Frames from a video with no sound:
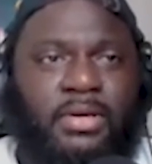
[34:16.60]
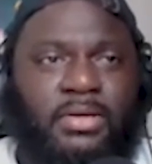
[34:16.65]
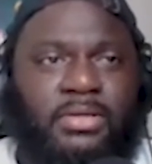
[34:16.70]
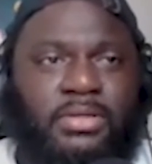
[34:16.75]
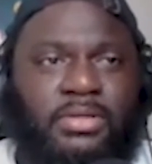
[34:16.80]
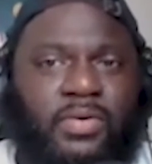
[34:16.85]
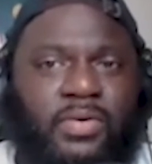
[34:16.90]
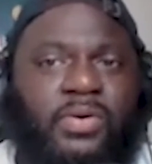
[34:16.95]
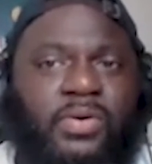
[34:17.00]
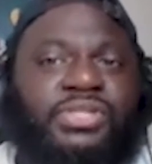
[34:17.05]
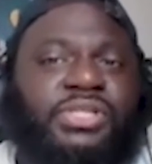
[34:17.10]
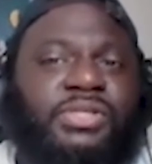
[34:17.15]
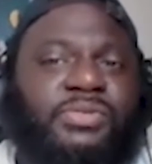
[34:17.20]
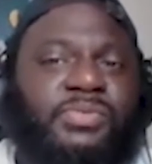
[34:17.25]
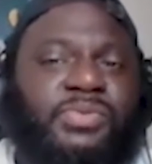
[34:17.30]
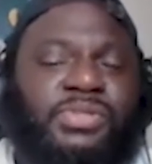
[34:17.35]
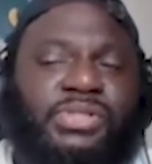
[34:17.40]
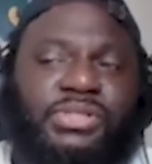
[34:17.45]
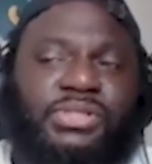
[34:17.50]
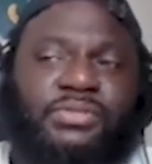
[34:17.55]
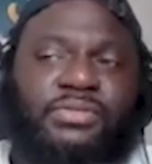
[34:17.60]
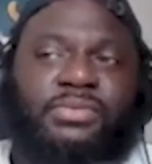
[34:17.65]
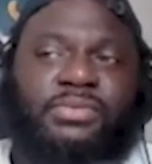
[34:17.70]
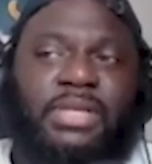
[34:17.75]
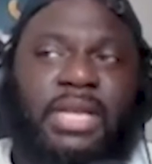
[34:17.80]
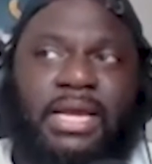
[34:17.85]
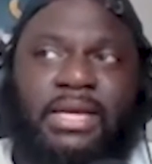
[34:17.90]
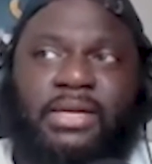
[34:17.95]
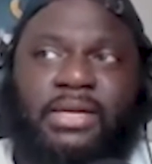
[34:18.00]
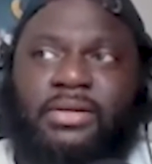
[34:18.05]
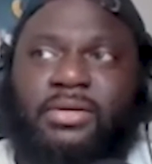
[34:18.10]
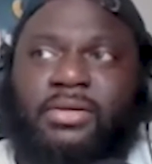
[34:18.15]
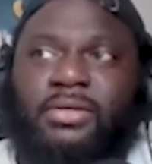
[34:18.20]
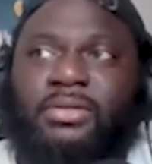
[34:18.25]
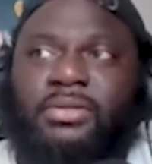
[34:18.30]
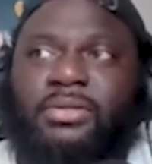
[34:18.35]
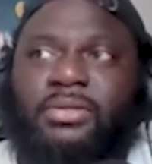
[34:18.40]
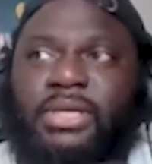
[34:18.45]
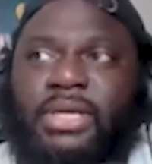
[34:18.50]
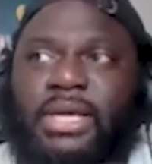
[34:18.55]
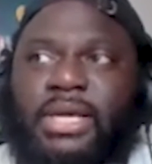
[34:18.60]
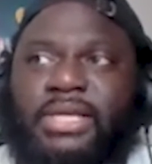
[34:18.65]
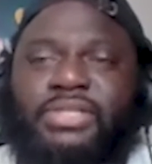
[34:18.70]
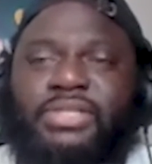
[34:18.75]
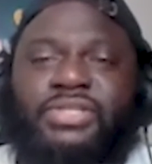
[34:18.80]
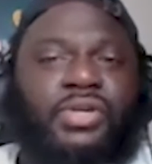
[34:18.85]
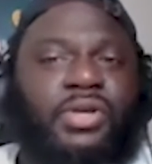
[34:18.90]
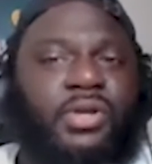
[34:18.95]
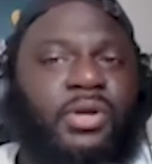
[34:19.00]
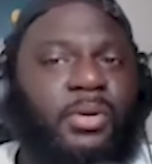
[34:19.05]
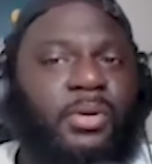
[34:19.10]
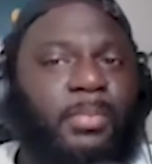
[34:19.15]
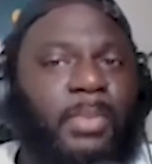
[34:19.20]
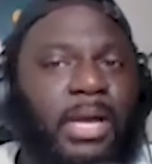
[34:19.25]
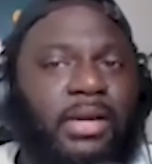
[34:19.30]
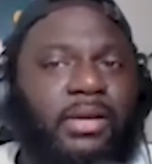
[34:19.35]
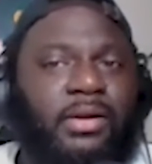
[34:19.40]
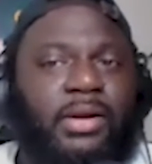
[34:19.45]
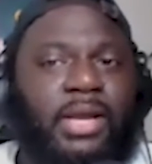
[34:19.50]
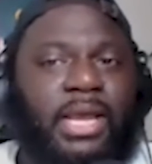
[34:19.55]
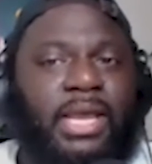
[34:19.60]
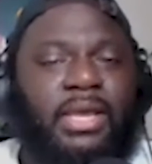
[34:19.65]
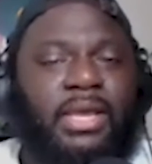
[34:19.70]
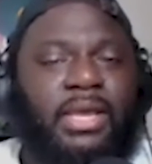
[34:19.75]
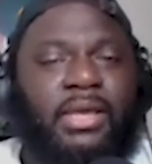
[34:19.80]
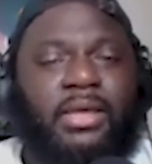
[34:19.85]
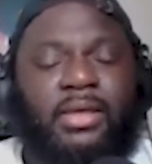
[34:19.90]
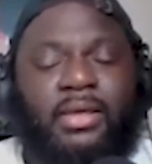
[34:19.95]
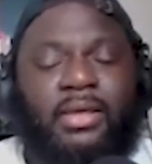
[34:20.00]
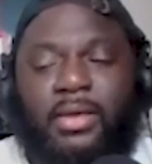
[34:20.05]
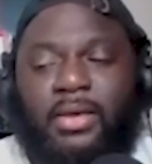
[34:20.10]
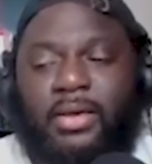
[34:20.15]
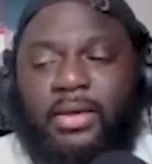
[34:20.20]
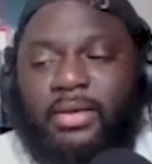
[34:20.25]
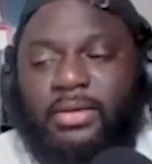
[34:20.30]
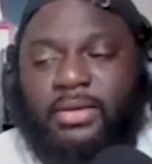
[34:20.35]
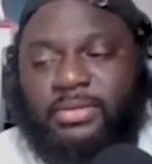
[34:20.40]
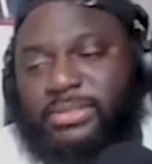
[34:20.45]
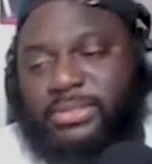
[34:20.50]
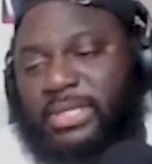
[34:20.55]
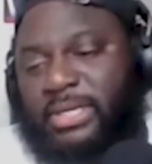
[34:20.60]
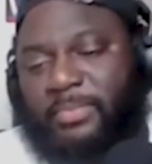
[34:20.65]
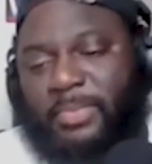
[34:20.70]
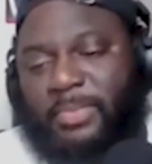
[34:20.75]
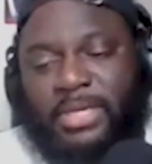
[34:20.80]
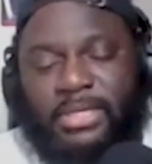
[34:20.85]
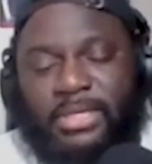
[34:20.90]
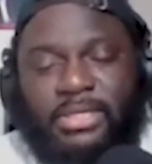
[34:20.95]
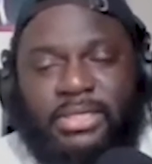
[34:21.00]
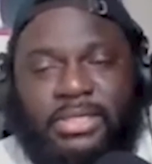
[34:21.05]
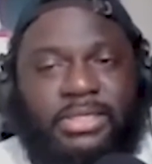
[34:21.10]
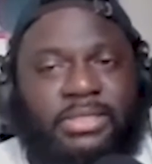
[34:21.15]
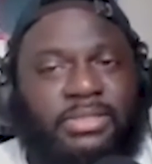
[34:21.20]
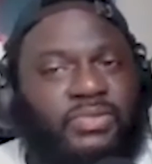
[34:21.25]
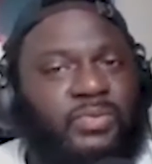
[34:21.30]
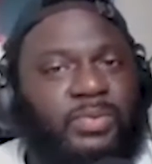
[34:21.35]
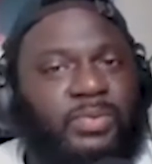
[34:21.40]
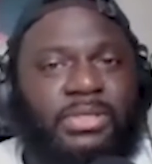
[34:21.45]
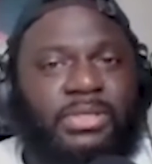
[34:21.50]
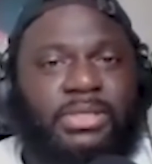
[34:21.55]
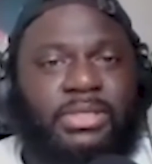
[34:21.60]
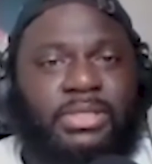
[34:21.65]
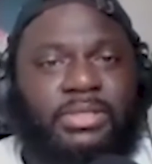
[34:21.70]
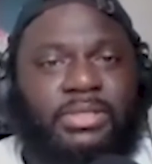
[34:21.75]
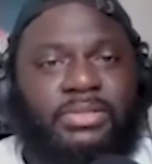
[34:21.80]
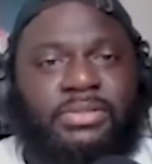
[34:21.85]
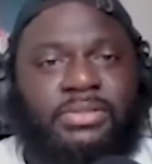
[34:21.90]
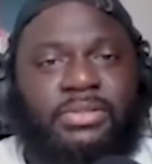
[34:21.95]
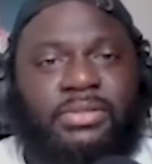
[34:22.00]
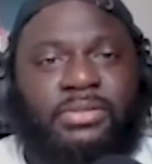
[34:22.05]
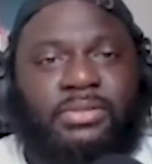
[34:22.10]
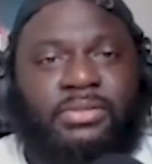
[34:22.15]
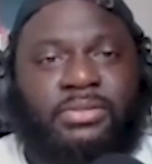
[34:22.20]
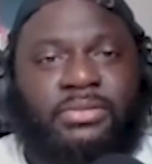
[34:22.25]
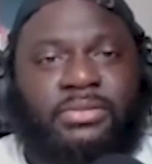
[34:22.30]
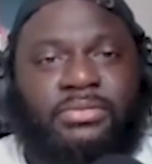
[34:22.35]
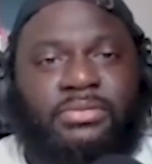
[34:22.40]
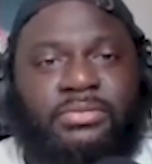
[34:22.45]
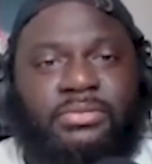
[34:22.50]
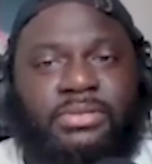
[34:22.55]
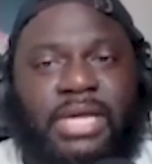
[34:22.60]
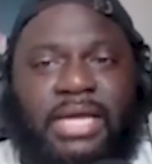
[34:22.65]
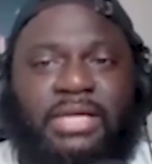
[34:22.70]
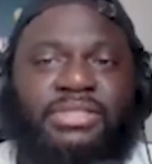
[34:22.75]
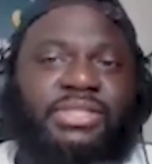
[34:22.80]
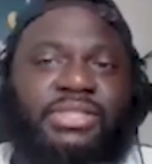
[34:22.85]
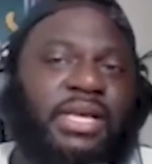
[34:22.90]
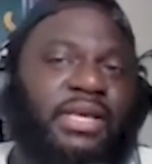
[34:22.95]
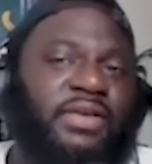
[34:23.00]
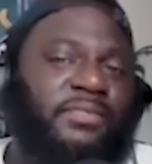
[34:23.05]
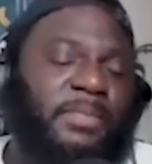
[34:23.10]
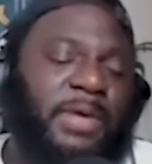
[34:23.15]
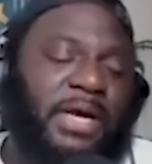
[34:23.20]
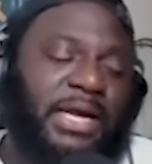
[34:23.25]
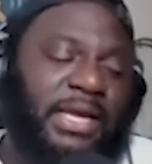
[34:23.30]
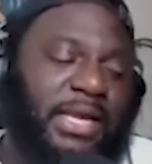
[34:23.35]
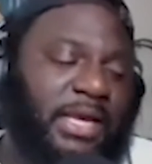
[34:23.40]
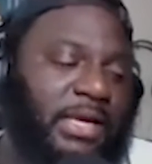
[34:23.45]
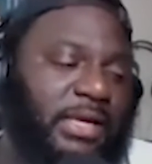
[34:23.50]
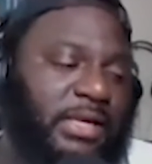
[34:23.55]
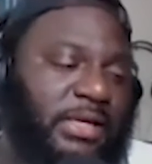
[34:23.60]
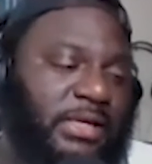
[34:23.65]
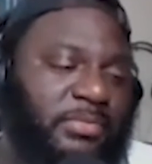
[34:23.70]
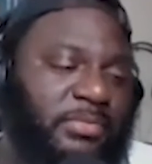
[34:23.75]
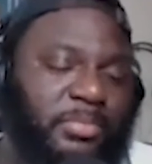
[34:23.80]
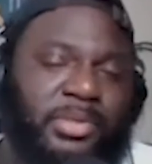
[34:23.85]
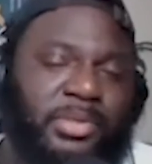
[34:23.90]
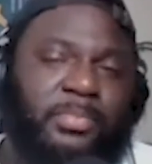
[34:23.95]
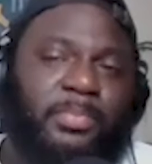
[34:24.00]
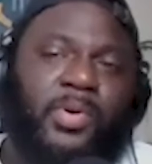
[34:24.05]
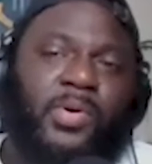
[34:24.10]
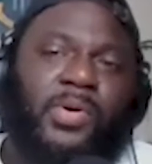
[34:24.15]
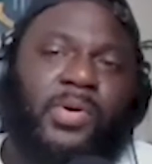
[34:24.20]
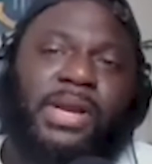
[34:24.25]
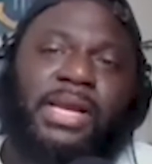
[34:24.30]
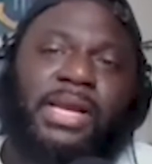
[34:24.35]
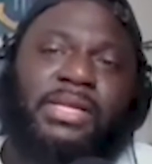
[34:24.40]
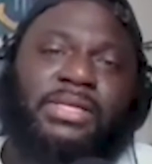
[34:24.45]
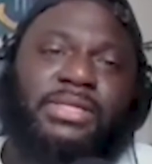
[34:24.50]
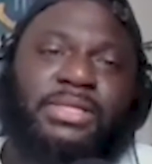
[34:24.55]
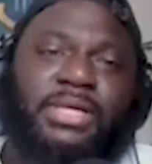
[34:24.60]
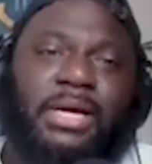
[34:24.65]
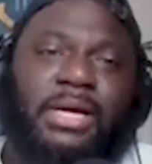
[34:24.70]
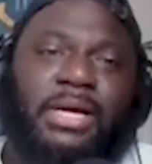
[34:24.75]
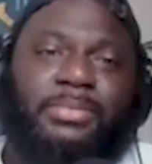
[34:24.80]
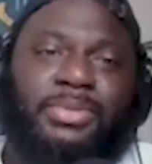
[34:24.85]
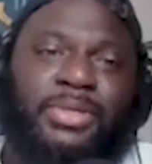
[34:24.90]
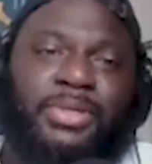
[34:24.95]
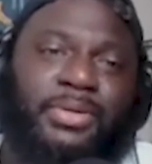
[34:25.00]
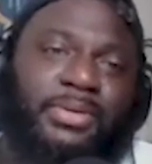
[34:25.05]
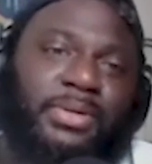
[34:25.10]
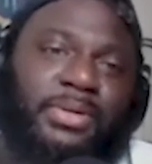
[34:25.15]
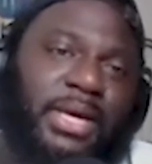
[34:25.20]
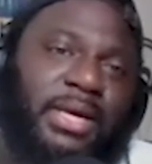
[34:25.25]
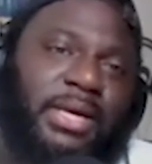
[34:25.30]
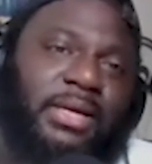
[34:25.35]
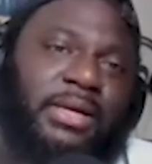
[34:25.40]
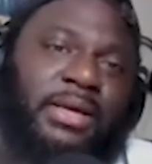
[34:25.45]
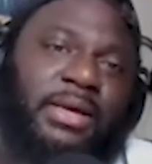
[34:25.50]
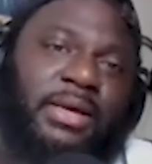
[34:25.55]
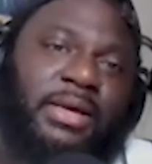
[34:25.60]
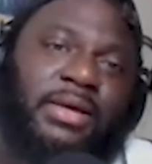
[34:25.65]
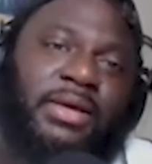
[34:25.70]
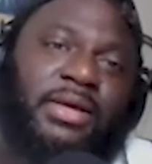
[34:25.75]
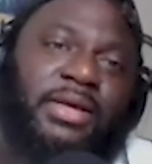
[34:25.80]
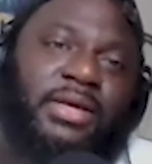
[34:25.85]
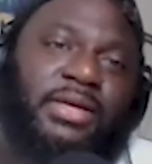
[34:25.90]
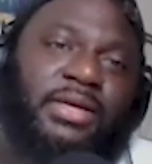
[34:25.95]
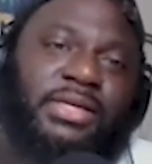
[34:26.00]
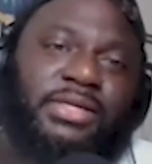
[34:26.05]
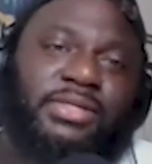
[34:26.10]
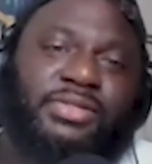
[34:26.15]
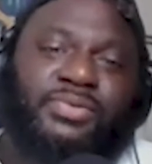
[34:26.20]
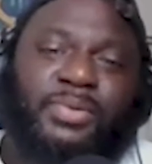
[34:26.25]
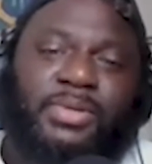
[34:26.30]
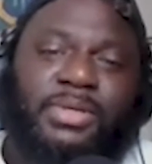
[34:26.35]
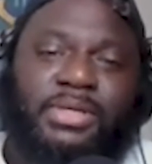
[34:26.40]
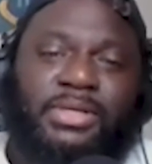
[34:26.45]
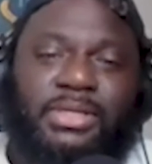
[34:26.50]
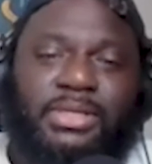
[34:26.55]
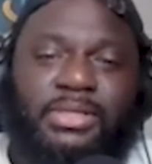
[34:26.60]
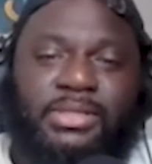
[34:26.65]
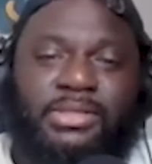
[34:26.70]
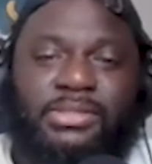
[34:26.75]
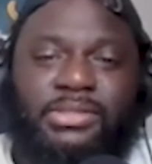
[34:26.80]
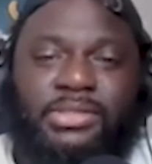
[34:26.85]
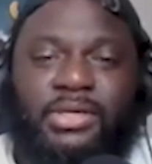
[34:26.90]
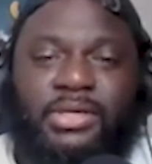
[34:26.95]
Or she was like insecure about her head. It's like, man, it is what it is. I shave my head, it'll be a point at the top. So hey, it is what it is.